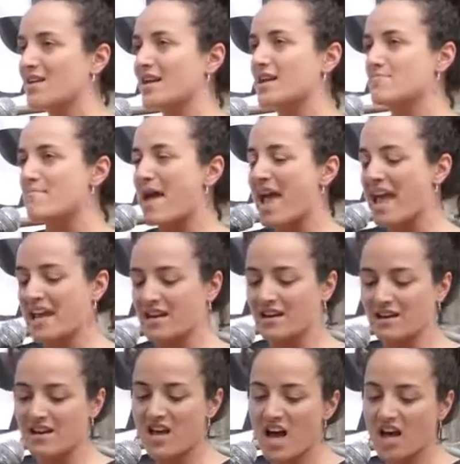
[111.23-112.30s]
In
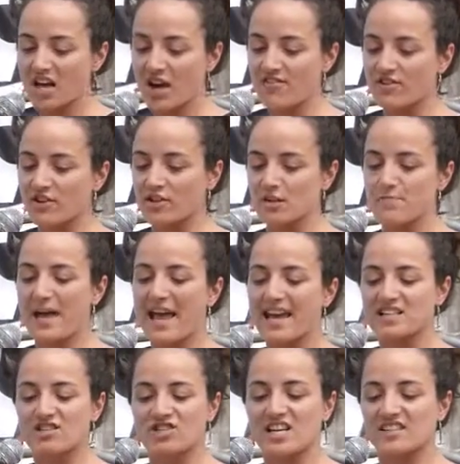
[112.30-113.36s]
Maine, Governor
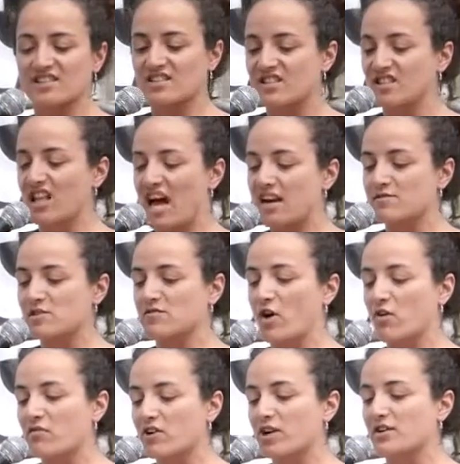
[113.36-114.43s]
LePage says that the lives of
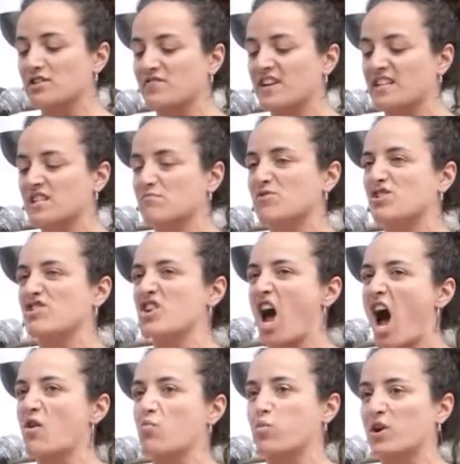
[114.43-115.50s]
overdose victims are
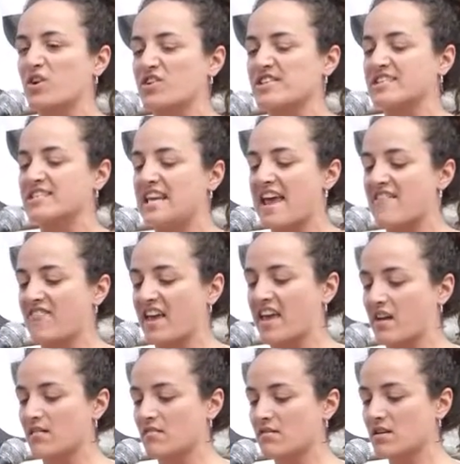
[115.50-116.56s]
not worth
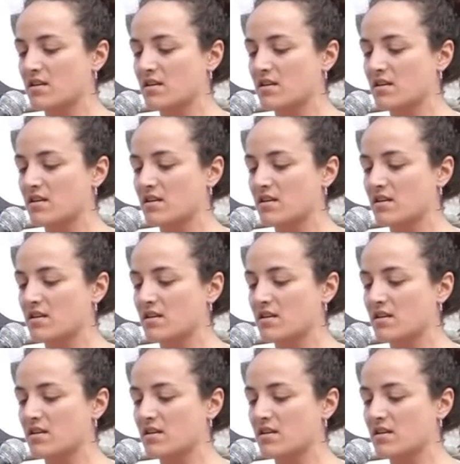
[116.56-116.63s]
saving.